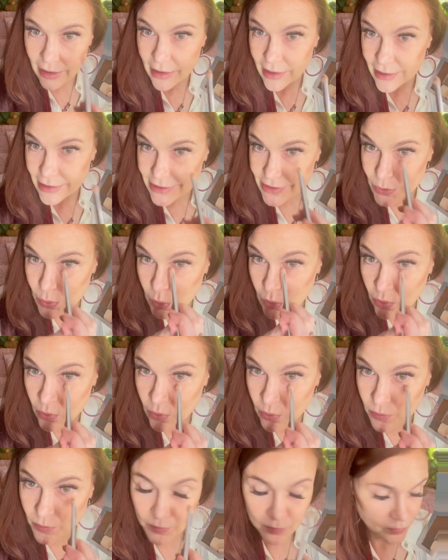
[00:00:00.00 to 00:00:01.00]
And it's
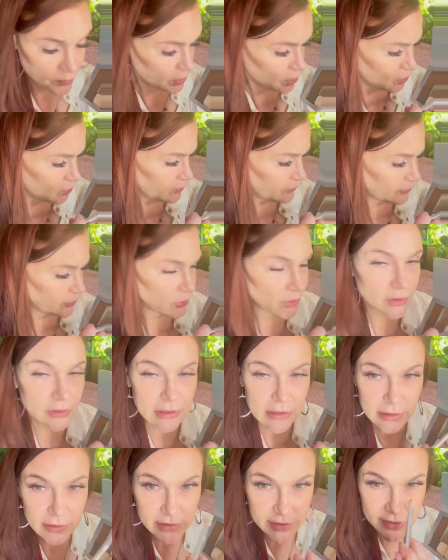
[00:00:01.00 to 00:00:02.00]
beautiful.
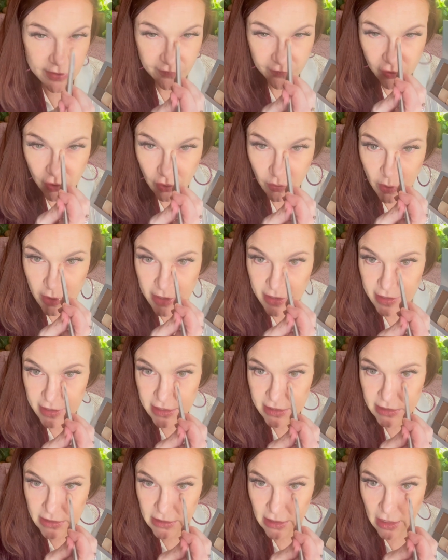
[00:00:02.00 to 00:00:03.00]
So if you're one of
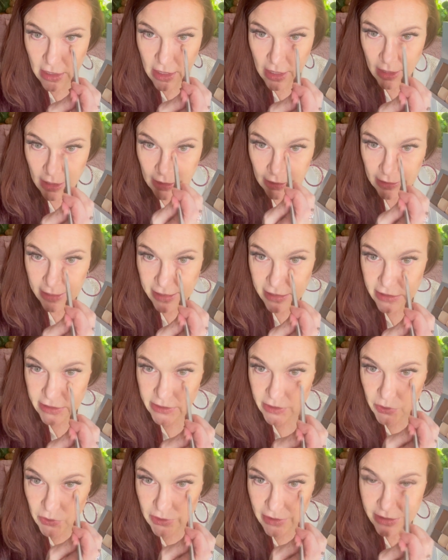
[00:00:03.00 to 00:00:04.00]
these ladies
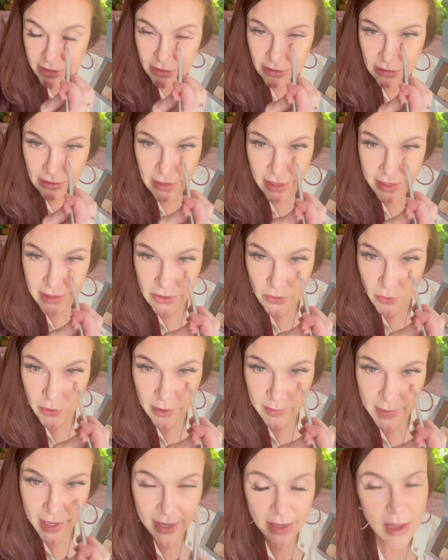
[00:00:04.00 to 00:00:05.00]
who doesn't like to wear
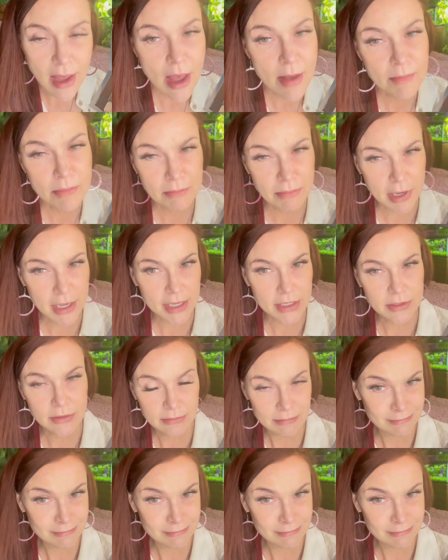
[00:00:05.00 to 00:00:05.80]
makeup, but